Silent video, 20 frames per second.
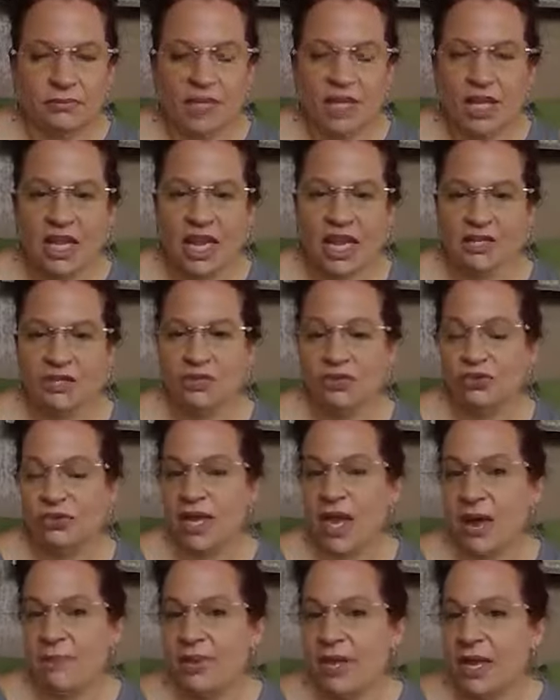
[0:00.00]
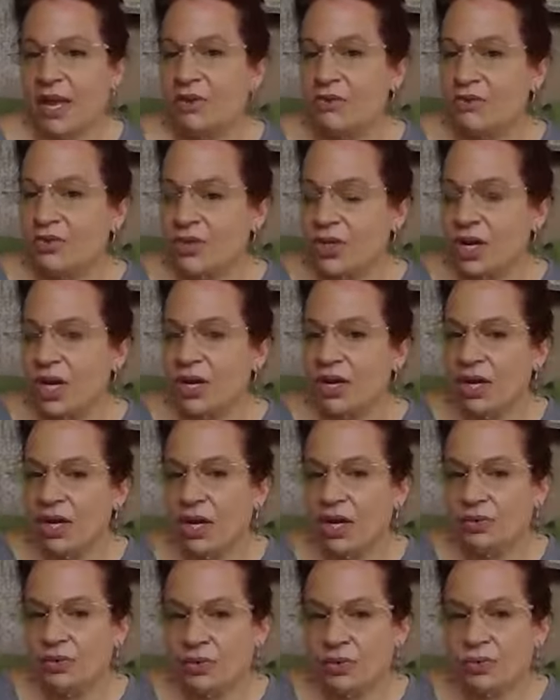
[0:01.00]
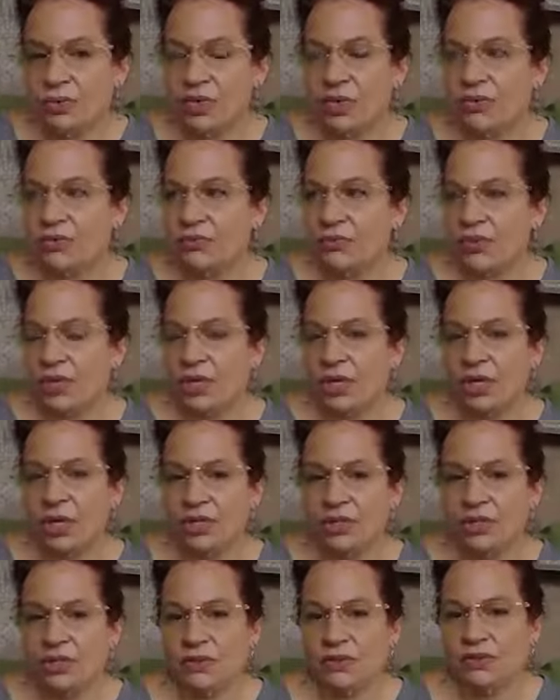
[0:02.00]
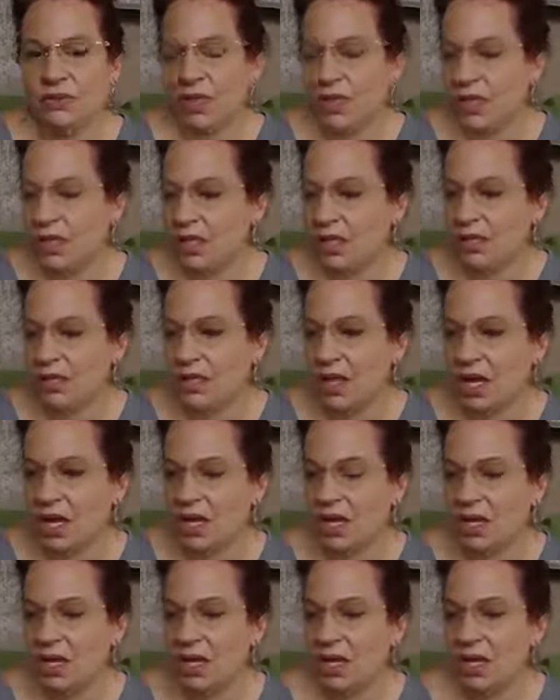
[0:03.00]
Yeah, so Gabby, I, I, I was praying for you, and I just felt like that.